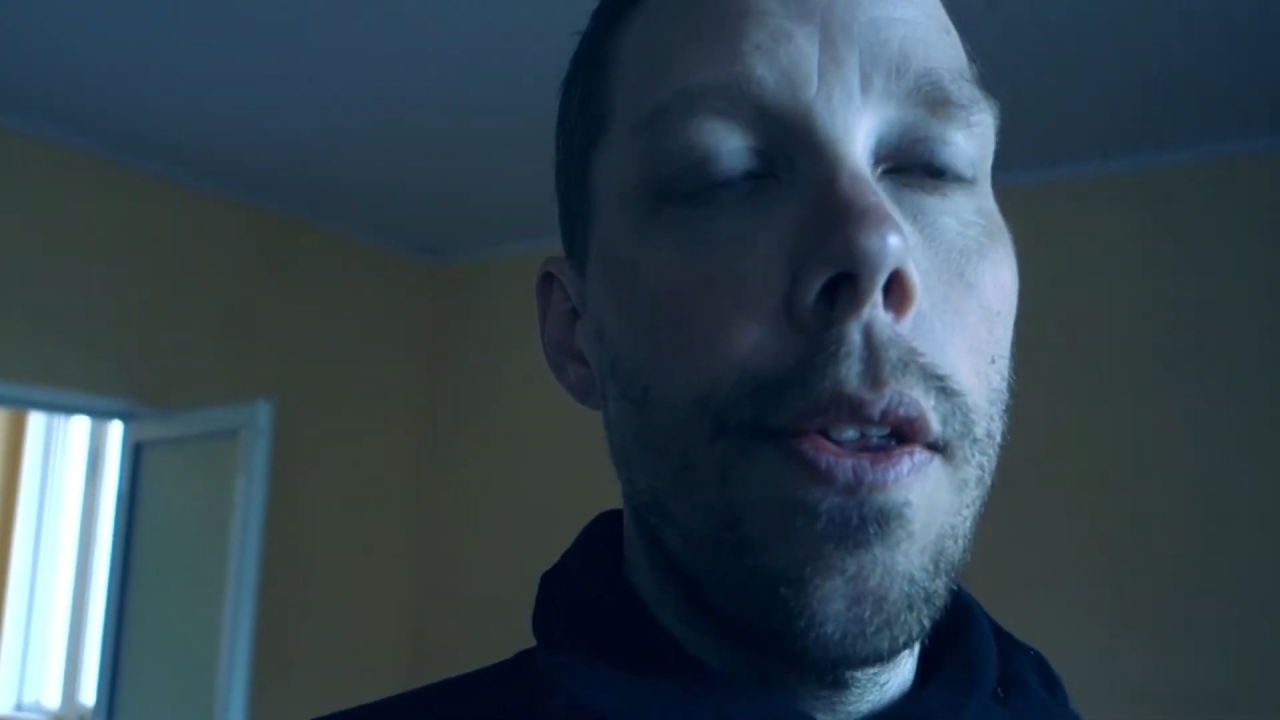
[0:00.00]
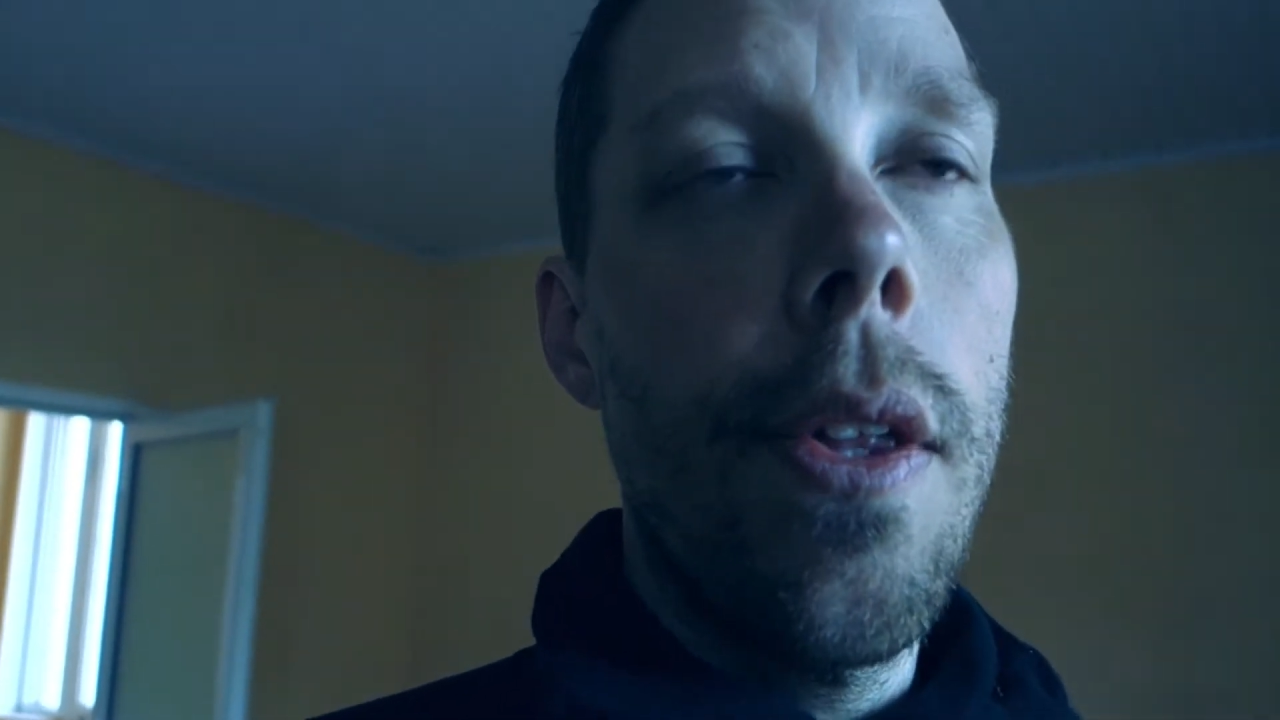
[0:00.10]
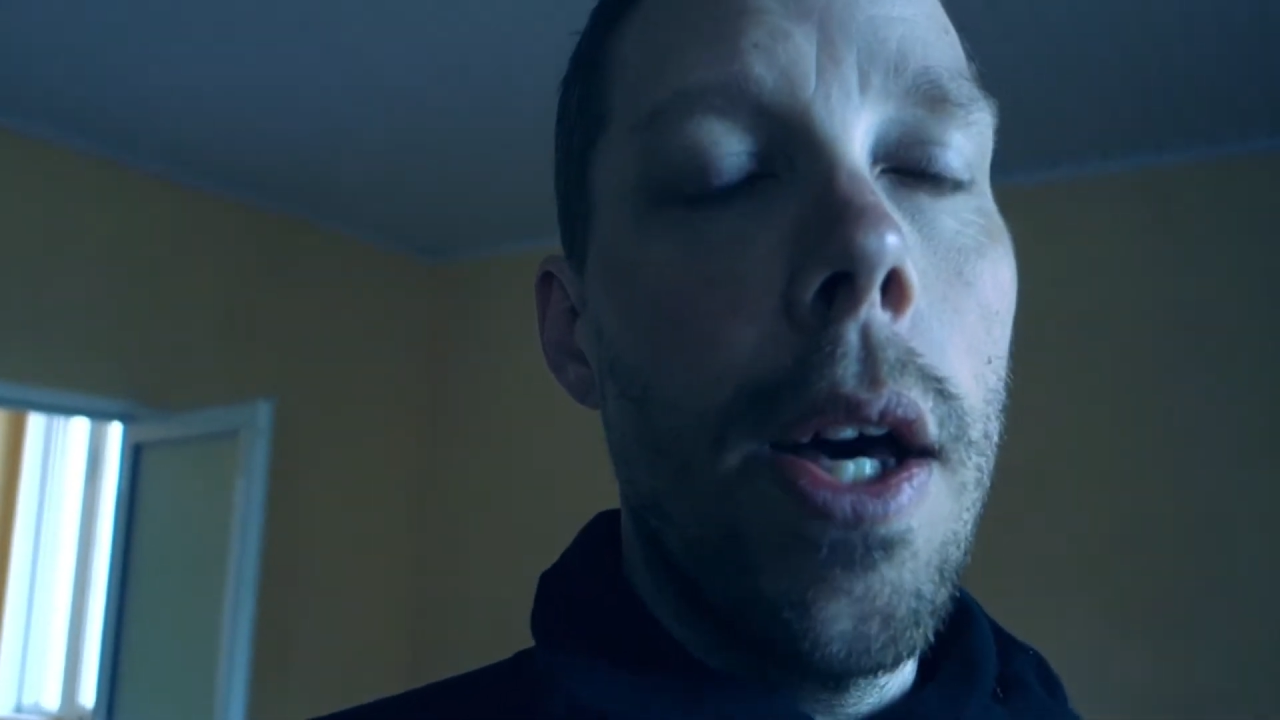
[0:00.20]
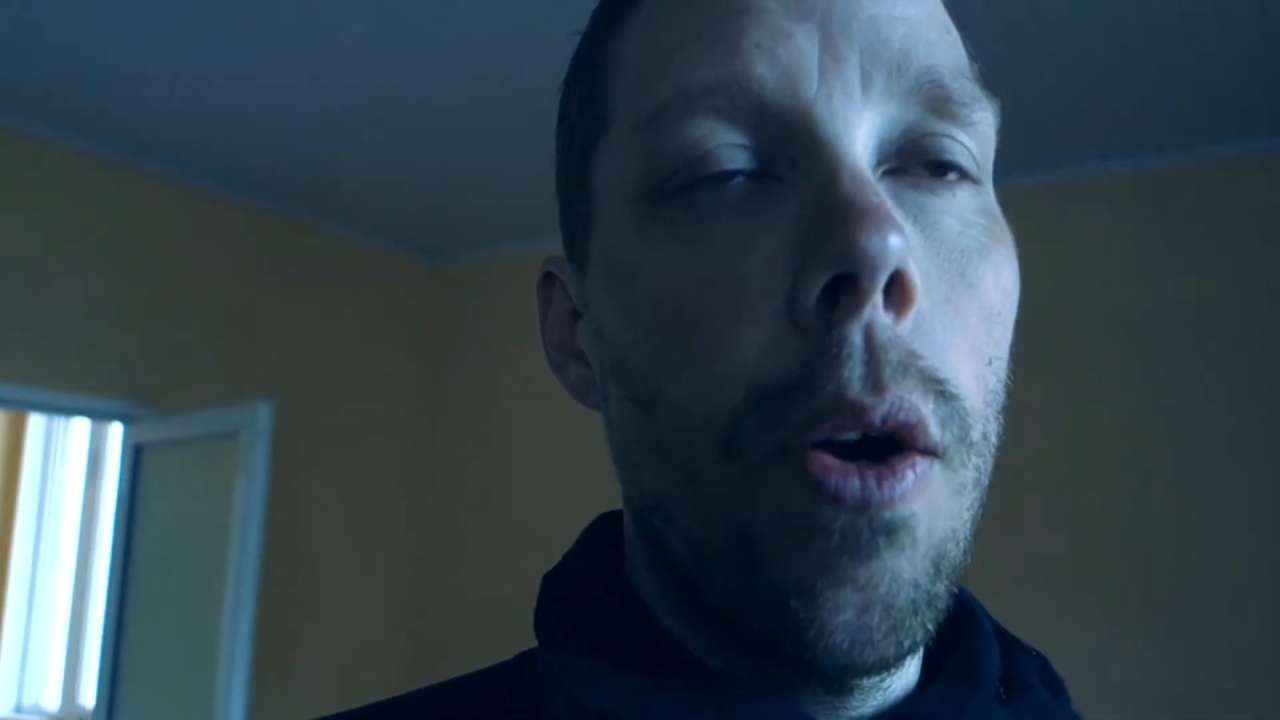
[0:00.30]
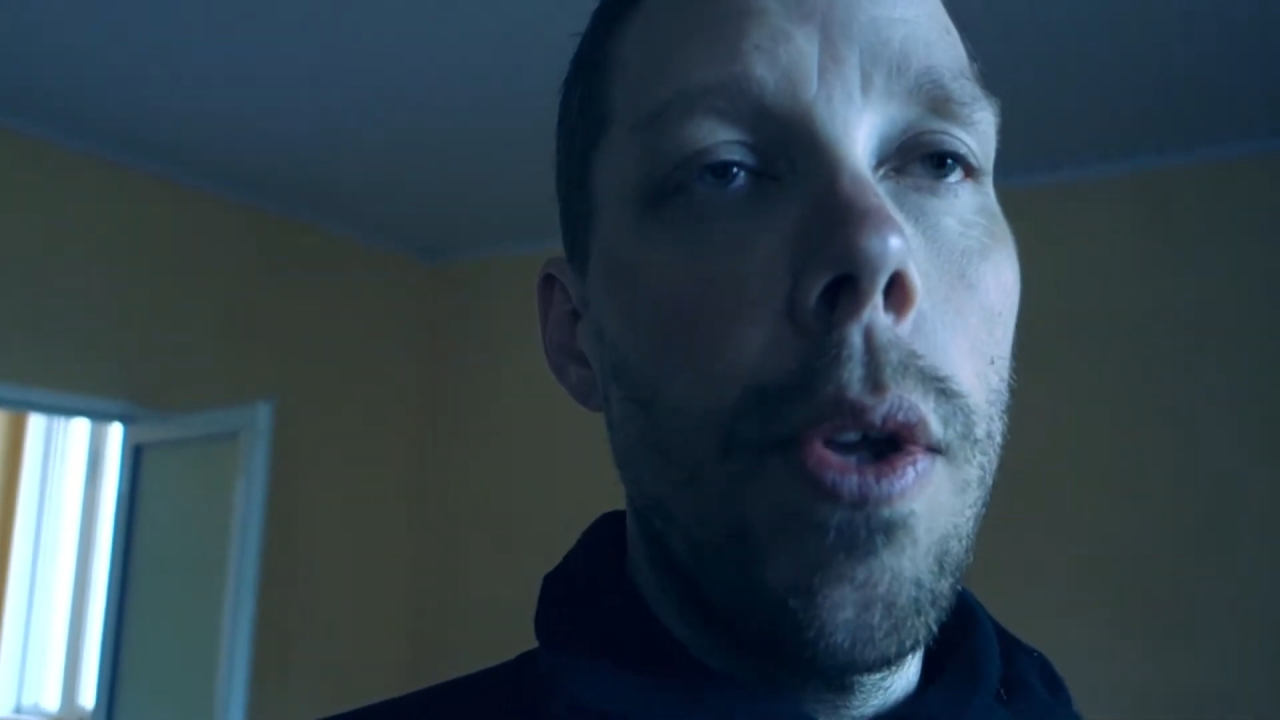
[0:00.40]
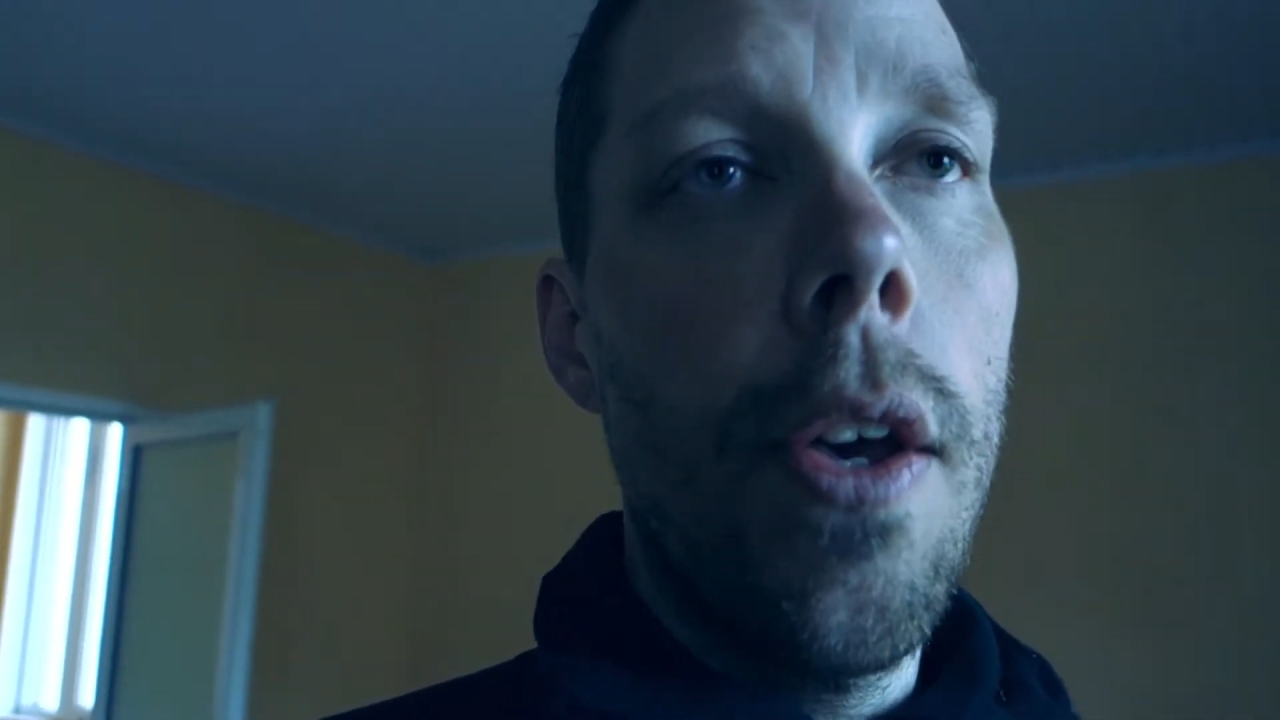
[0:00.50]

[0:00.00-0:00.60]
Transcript: town